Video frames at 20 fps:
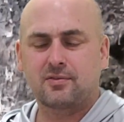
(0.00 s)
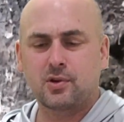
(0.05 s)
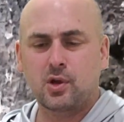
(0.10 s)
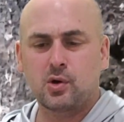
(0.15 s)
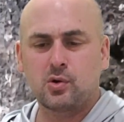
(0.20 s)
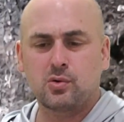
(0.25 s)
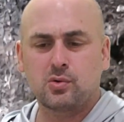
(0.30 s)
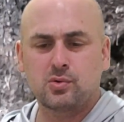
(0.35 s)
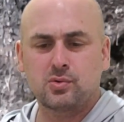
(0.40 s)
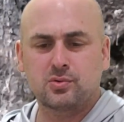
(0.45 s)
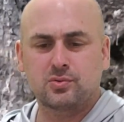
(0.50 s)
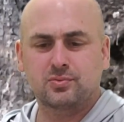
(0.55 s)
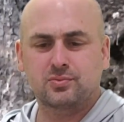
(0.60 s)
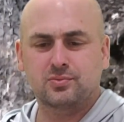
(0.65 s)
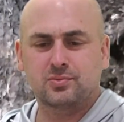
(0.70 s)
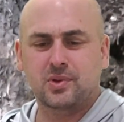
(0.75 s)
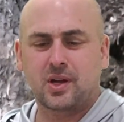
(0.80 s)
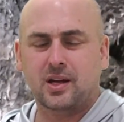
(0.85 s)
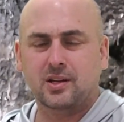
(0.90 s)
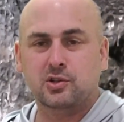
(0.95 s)

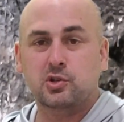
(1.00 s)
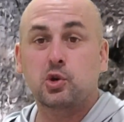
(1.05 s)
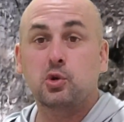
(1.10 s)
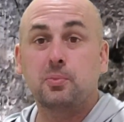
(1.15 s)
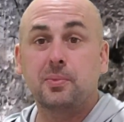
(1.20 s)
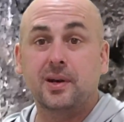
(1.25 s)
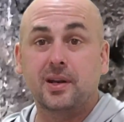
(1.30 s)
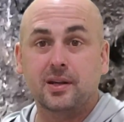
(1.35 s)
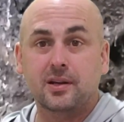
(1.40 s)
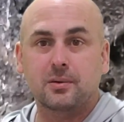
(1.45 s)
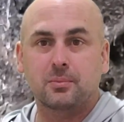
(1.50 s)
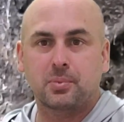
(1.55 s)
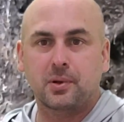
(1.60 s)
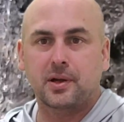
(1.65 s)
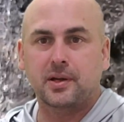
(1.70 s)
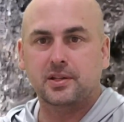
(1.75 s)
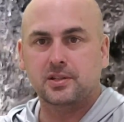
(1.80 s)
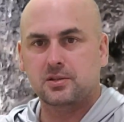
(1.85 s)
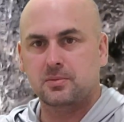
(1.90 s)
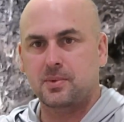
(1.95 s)
not too many
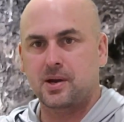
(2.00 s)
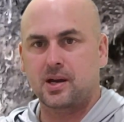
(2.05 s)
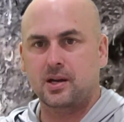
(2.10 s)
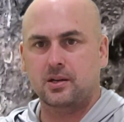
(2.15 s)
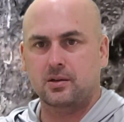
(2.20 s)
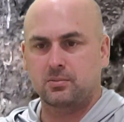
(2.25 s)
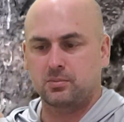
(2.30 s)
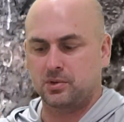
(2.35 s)
complaints about it,